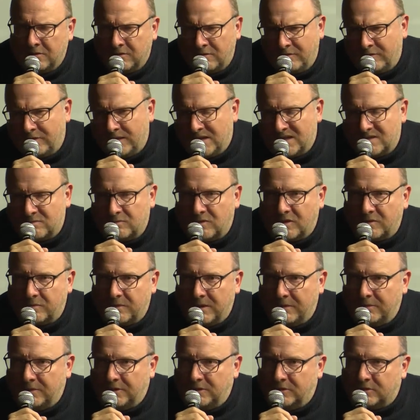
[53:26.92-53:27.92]
Facebook,
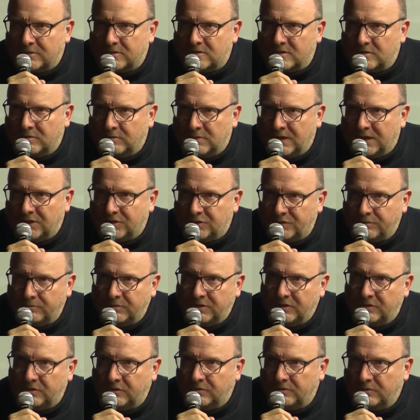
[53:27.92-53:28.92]
maybe not so much, but
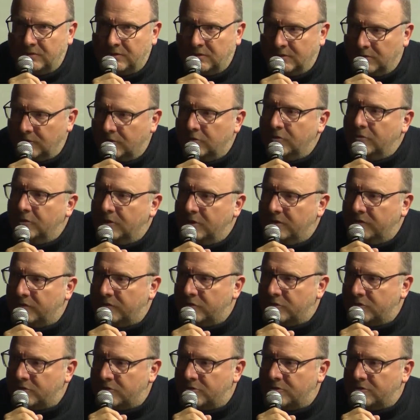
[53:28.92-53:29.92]
Google for
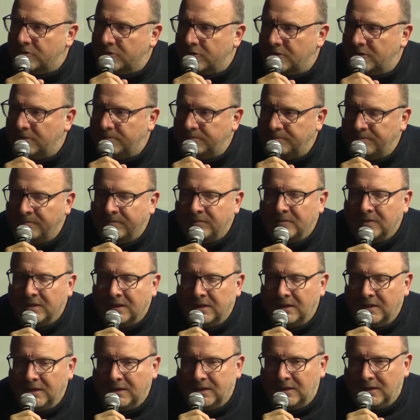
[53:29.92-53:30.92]
sure,
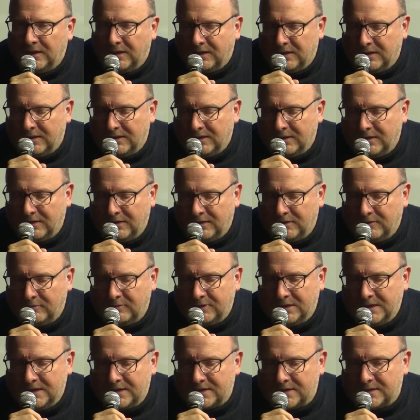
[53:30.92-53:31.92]

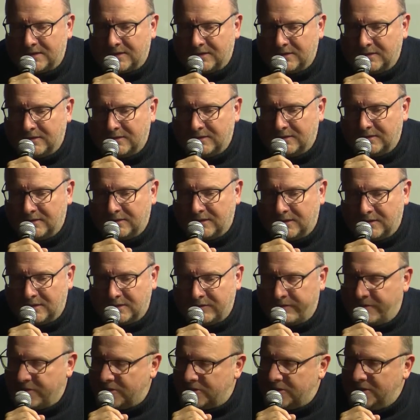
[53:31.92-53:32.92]
with its
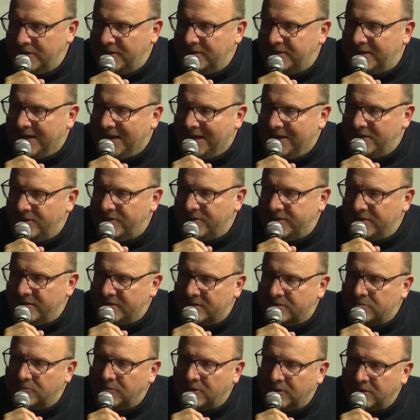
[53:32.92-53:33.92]
artificial
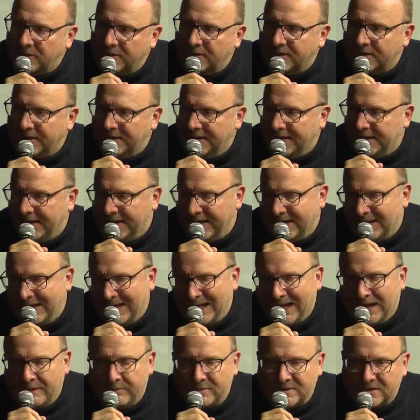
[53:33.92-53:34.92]
intelligence work and AI
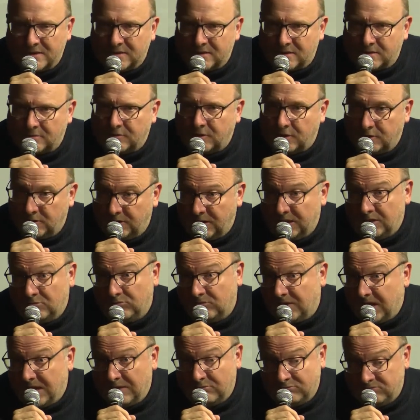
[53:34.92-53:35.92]
labs and so on.
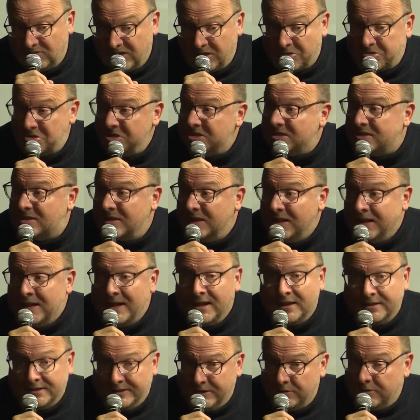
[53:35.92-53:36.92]
There is
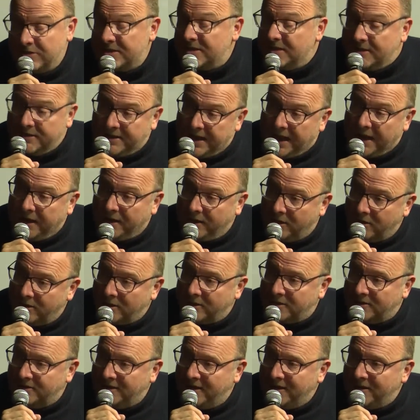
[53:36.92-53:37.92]
a
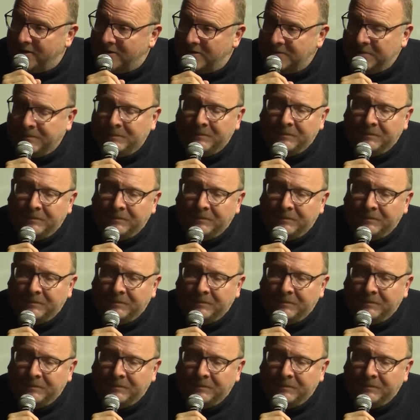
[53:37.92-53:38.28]
dialogue there.